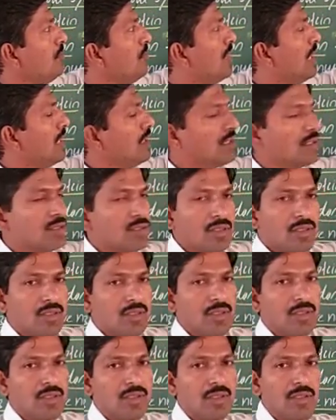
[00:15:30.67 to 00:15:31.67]
this
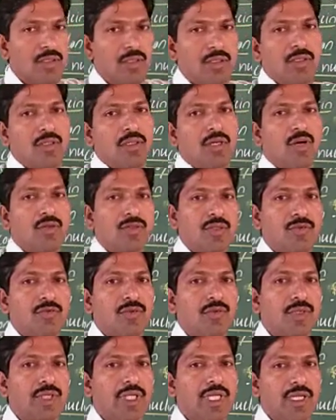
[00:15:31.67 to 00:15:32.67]
out of
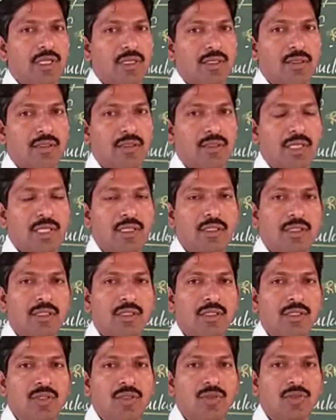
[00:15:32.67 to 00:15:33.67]
20, right.
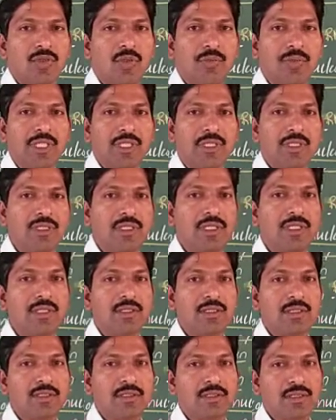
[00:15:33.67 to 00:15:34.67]
So, but
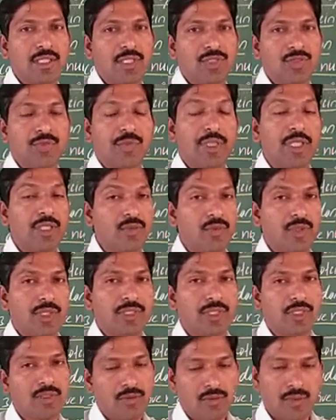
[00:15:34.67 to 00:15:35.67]
it is said to be
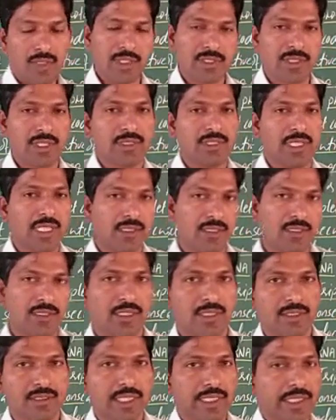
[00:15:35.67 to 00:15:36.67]
universal. We will discuss that in
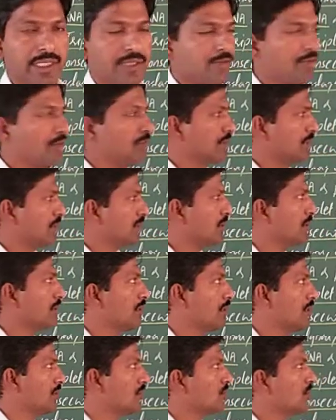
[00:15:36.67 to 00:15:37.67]
the silent features.
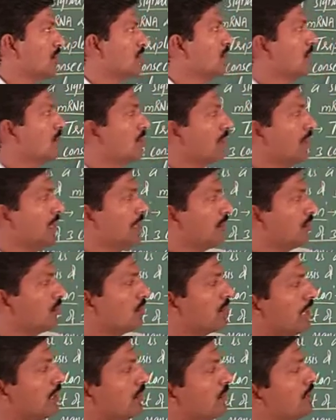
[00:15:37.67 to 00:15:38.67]
So, related to
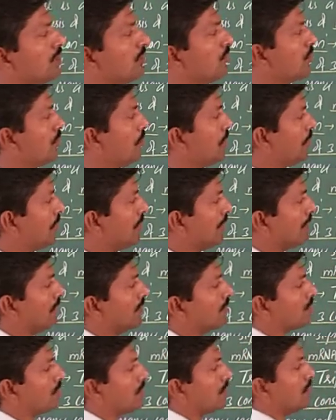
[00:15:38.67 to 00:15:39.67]
that one, you remember at
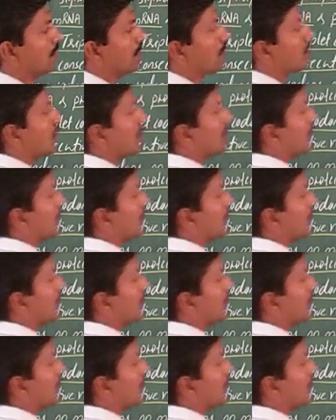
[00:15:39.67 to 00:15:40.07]
least this one